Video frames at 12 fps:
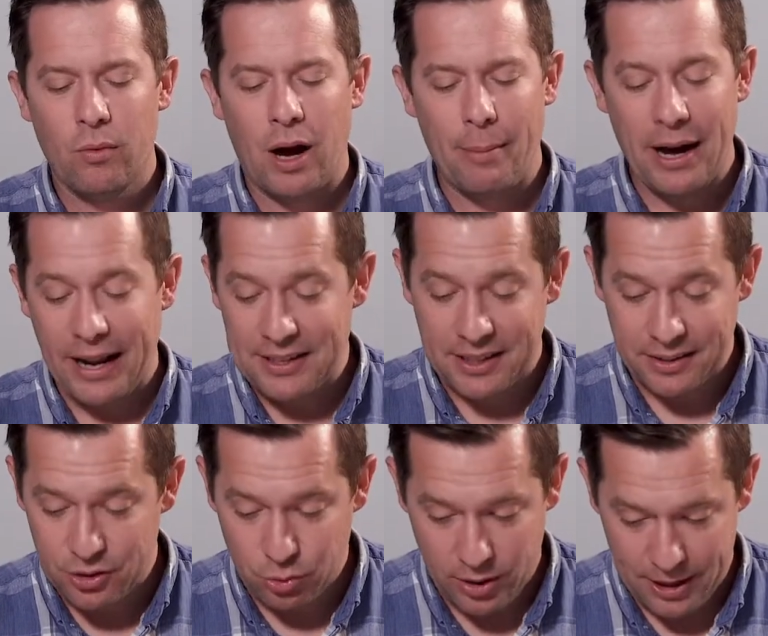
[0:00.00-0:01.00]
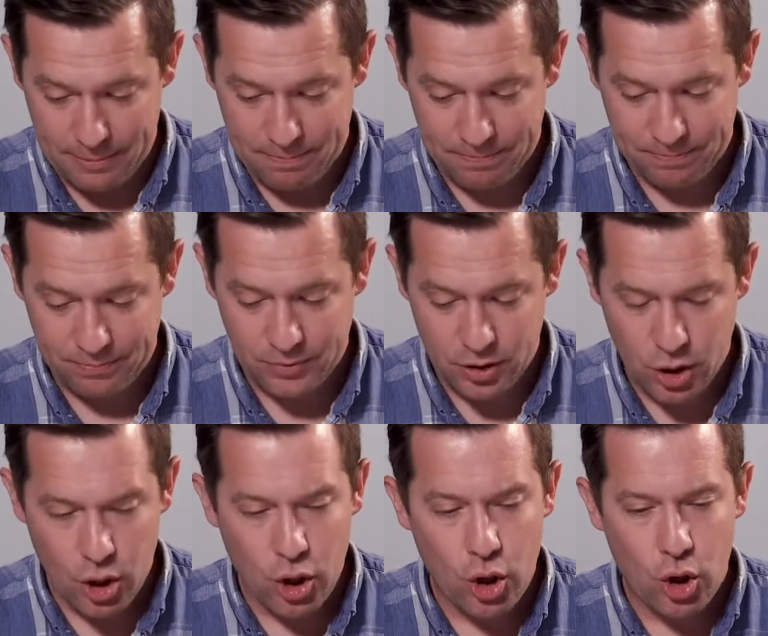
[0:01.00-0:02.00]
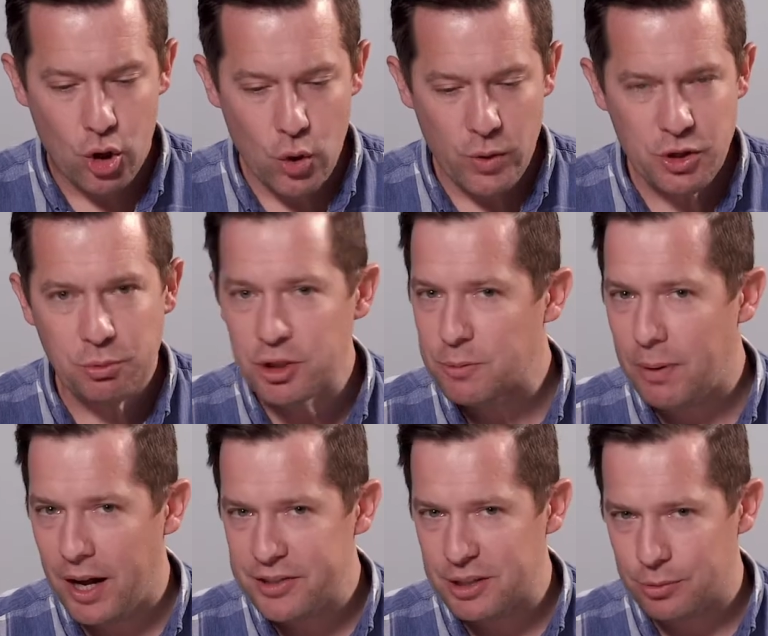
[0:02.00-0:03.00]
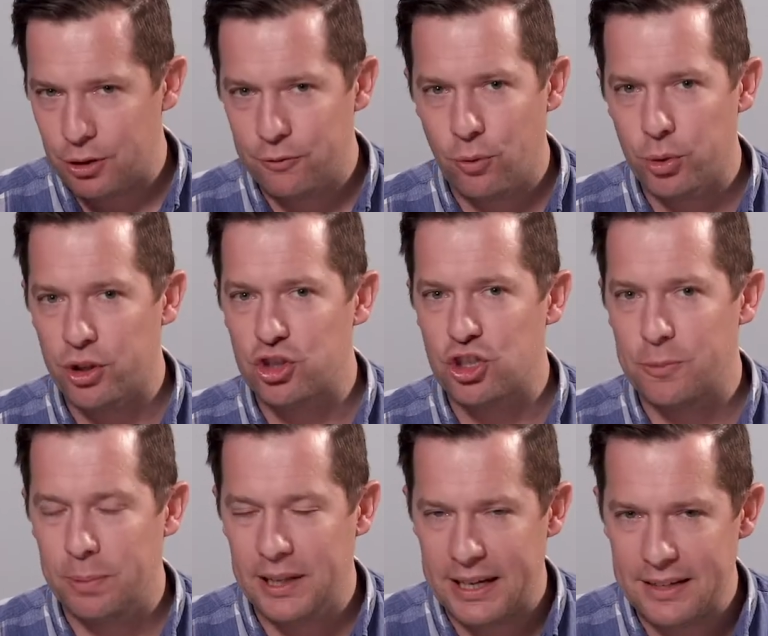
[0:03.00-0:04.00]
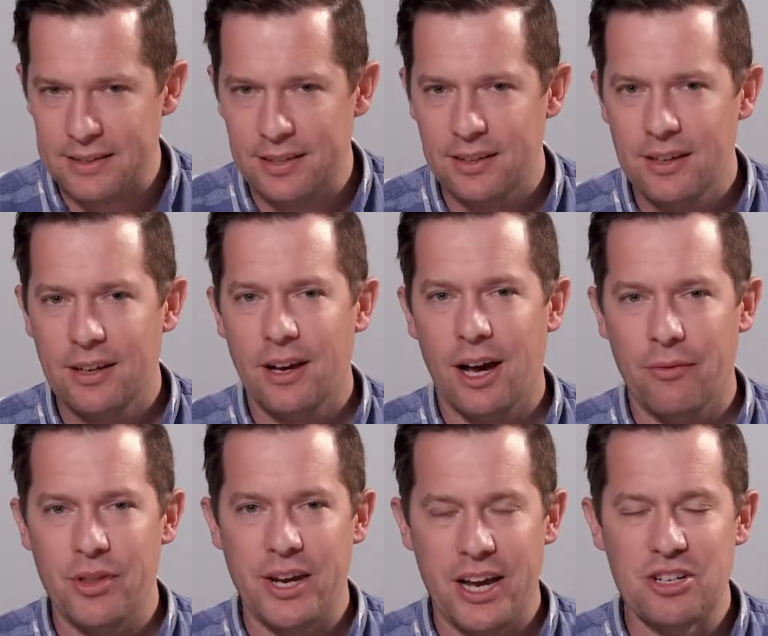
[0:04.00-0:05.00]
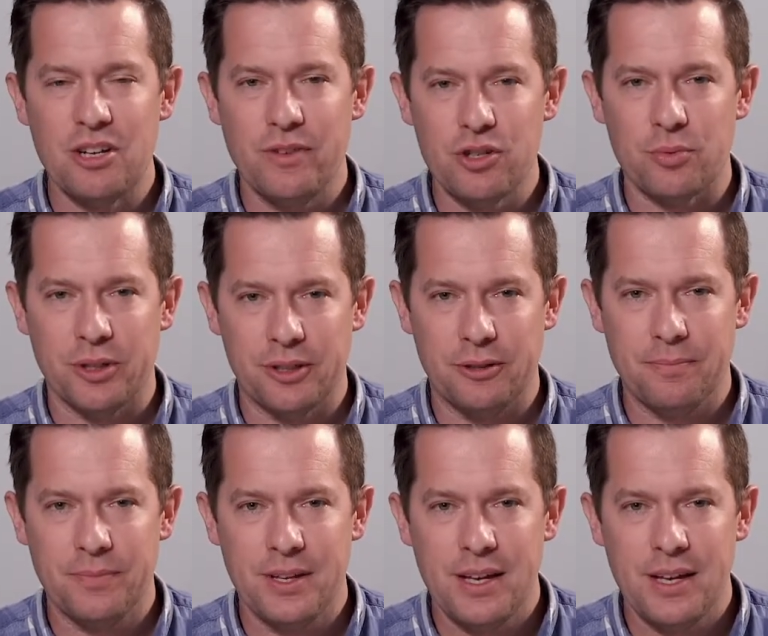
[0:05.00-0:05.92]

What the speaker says: I might ask it this way. Who is responsible for the split of the nation of Israel?